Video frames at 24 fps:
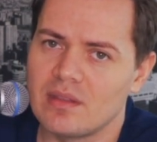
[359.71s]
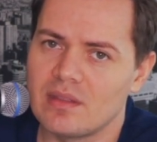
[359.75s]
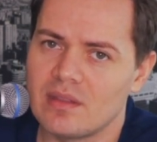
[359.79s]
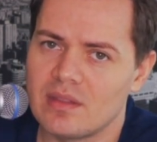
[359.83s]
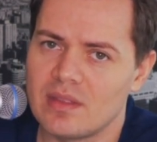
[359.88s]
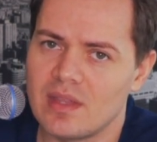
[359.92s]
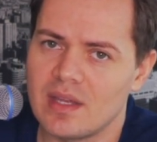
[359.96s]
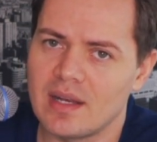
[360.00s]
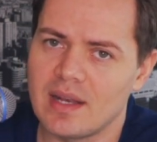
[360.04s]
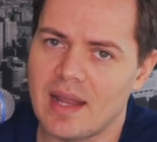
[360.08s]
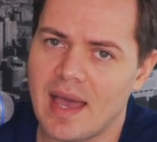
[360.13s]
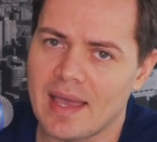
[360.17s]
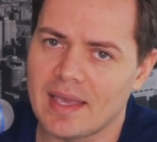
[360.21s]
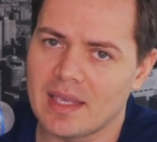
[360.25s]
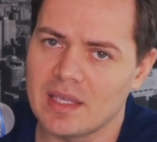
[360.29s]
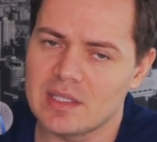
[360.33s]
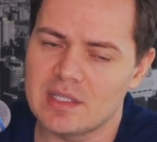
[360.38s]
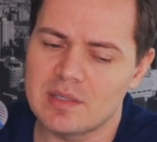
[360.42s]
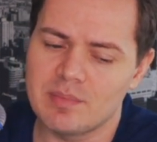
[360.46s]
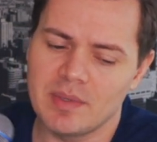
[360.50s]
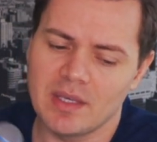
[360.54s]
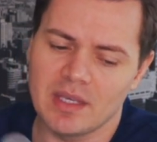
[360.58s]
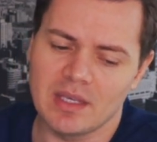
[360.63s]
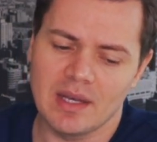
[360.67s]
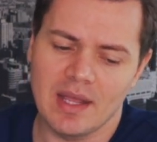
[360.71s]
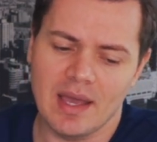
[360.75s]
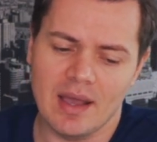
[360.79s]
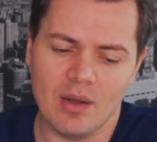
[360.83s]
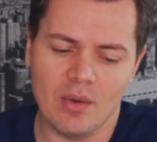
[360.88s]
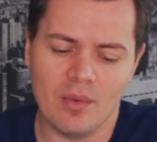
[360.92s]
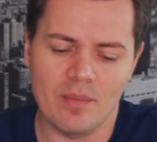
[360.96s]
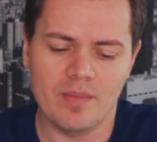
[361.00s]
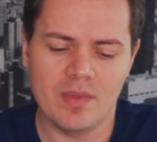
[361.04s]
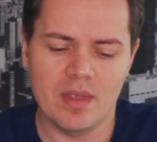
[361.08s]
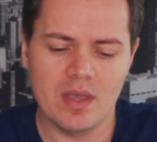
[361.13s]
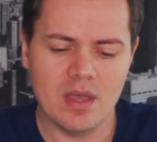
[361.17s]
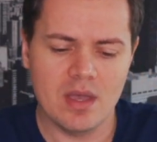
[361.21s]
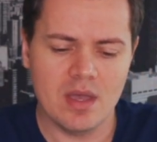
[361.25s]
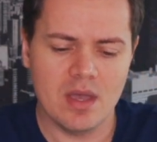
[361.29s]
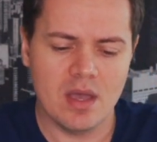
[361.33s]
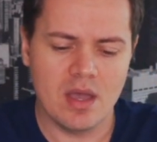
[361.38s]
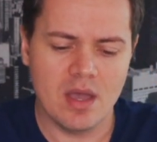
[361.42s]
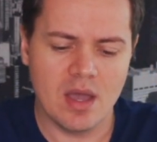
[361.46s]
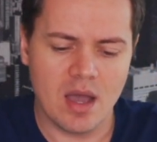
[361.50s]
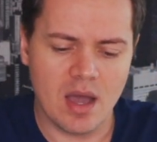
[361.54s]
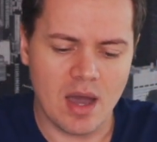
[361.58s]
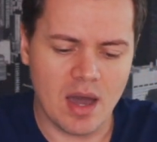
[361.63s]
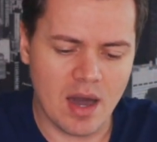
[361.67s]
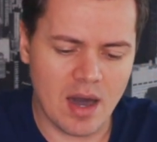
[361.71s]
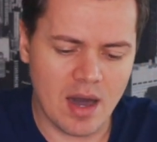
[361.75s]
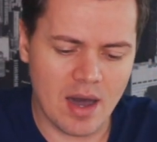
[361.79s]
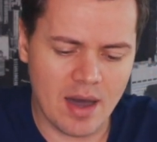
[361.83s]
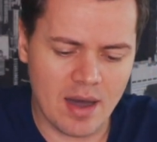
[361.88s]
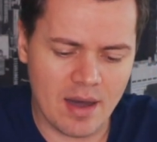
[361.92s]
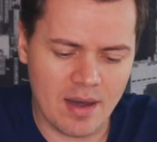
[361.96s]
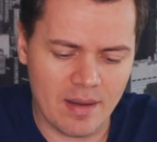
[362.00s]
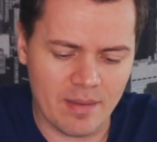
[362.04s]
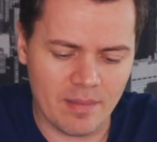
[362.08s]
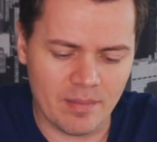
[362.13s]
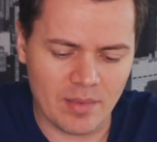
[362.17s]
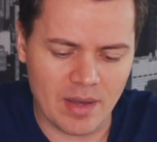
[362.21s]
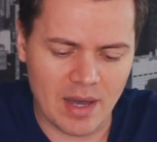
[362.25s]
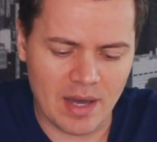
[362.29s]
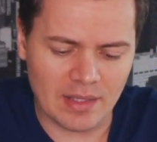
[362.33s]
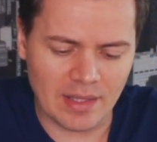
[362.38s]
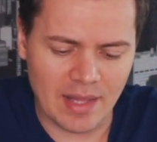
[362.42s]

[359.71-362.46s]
then I can speak now. A